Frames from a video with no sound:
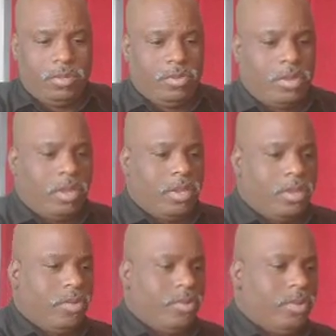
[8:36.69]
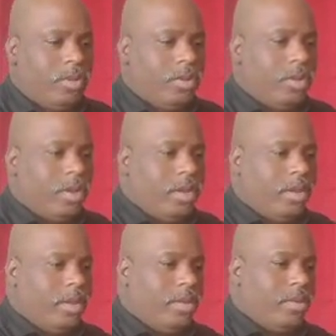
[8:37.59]
Let me try to do something
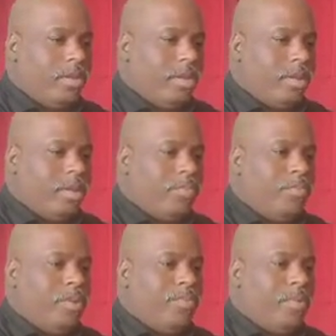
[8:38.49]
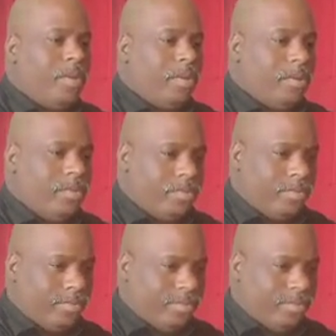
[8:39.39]
like that. Okay, this my better.